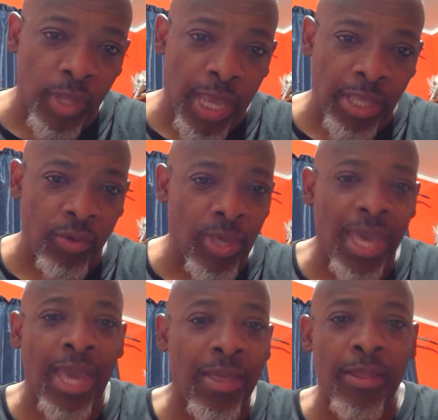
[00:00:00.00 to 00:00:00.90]
And you
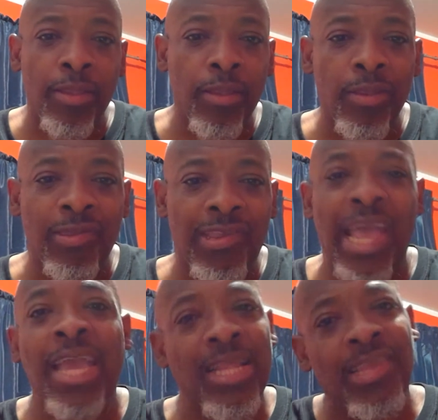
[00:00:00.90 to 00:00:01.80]
can't
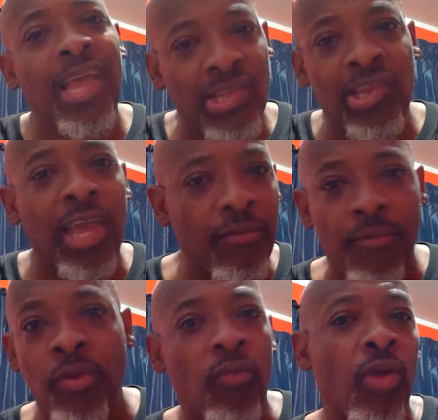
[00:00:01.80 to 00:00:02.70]
take
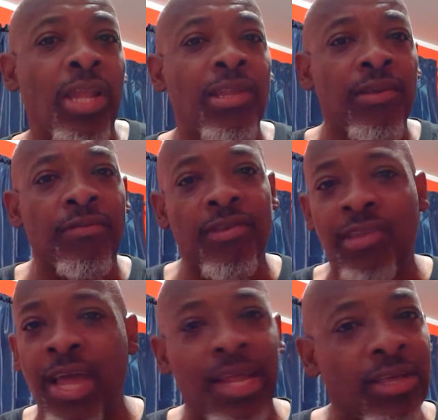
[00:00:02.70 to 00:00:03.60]
from your relatives. It's
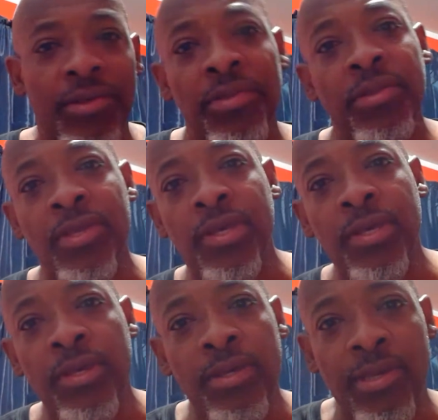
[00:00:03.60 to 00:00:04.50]
not good.
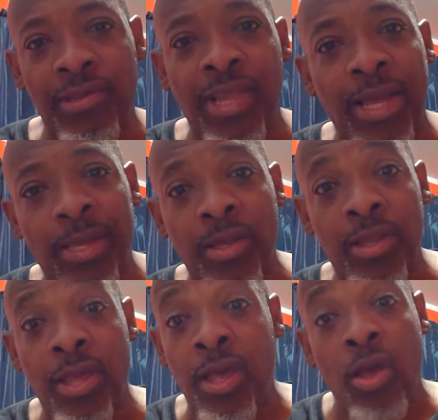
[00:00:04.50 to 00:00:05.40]
It's not good.
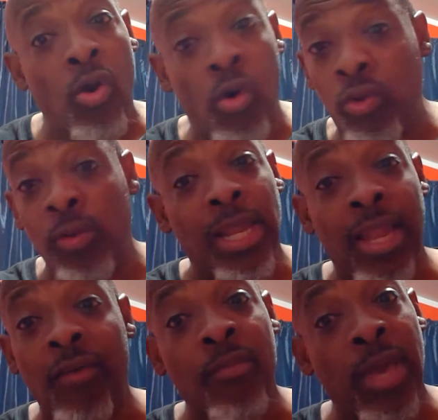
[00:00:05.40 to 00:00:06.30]
Although they
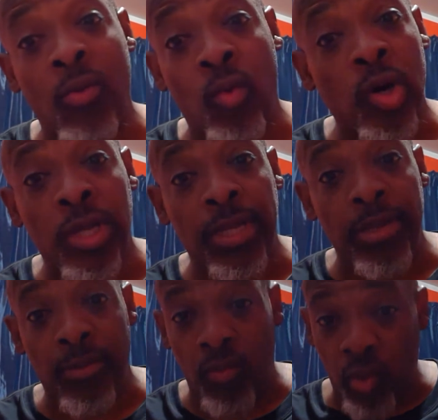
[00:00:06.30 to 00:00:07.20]
love me and
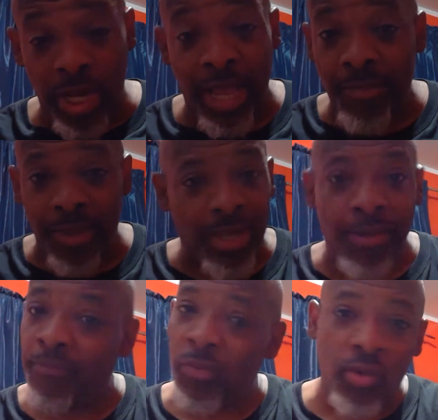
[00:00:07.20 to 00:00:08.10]
would let
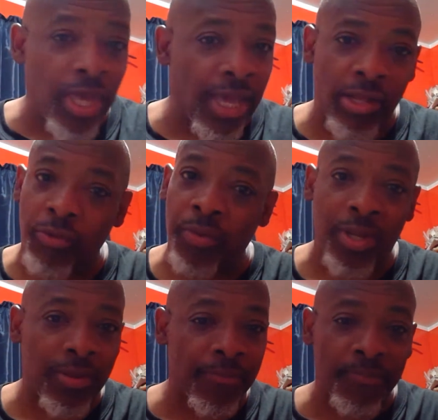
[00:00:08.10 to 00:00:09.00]
me, you can't do it.
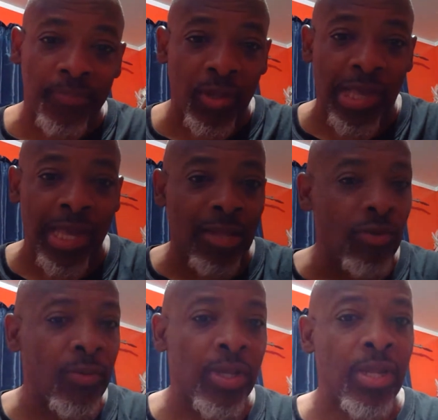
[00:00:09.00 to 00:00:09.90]
You can't
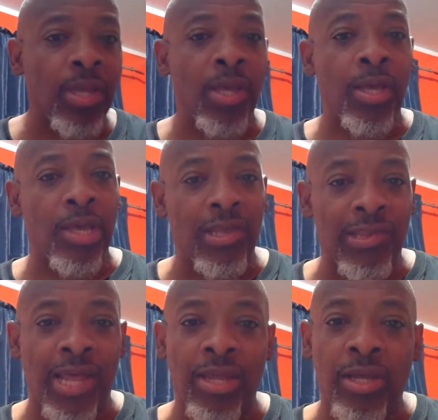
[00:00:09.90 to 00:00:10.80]
do it. It's
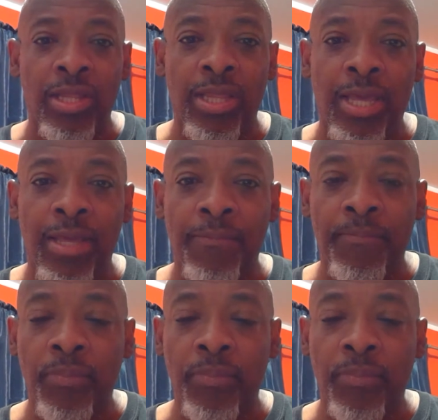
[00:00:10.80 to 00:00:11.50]
not a good thing.